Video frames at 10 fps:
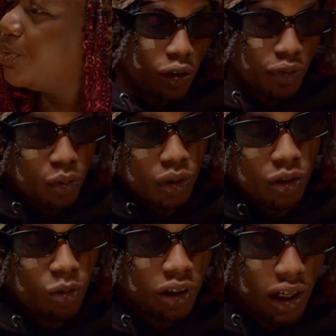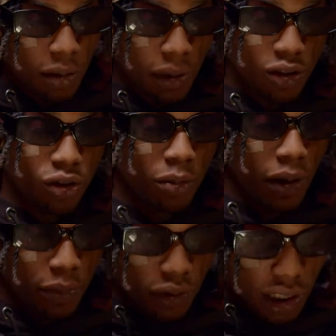of a Widow. Yeah,
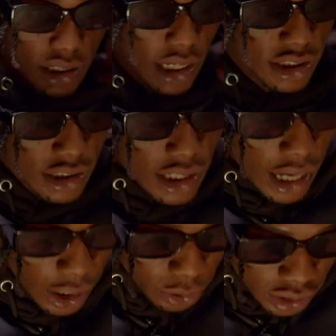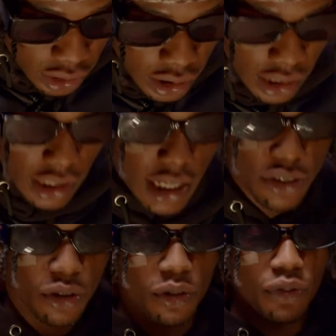my project is actually out.
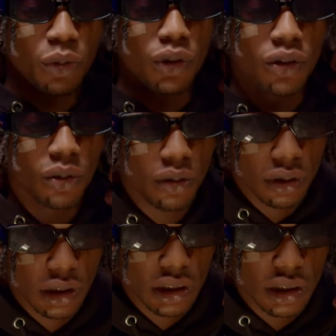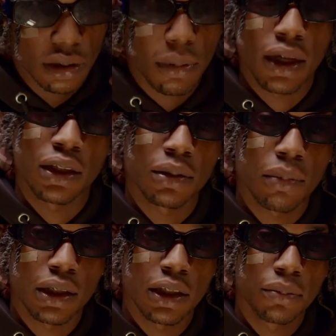Last Son of a Widow. This is my
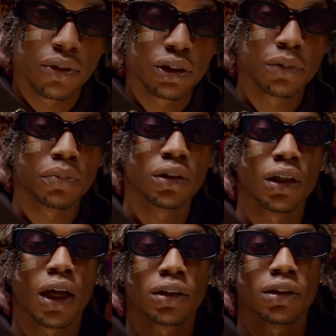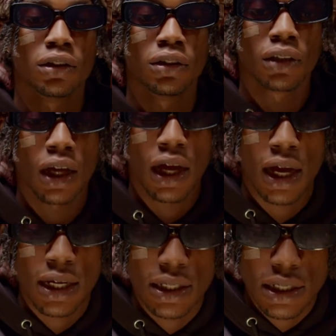debut EP actually,
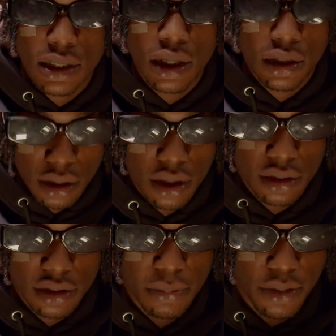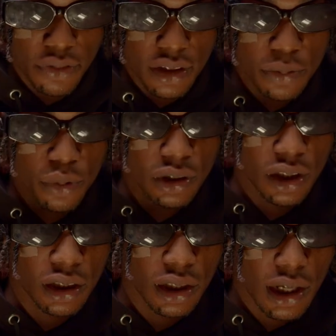and yeah, it is my first
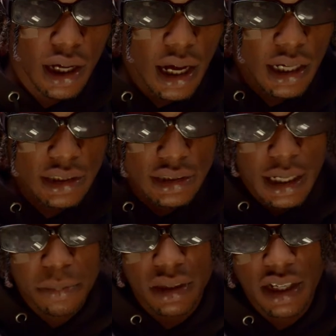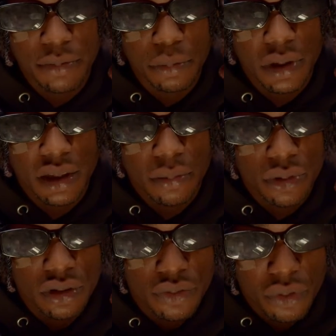project. And I mean, I've been making
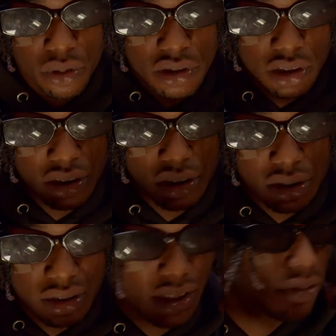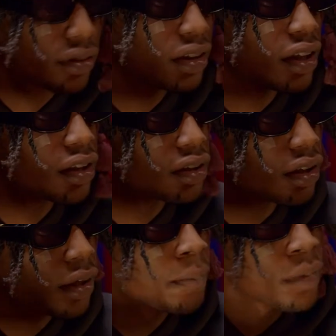music for 6-7 years,
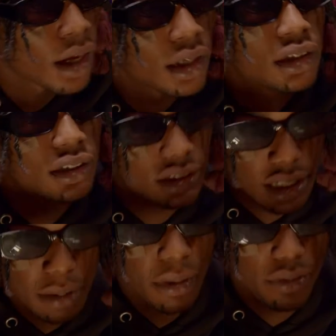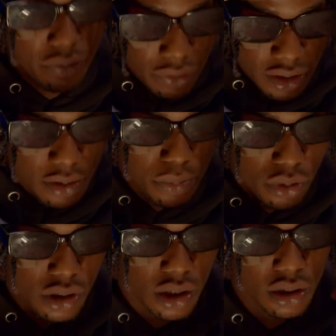and this is like my first
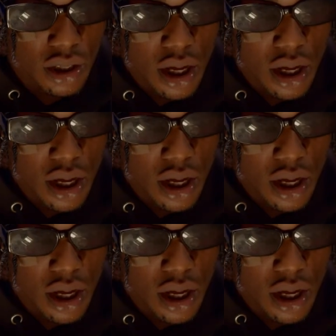project.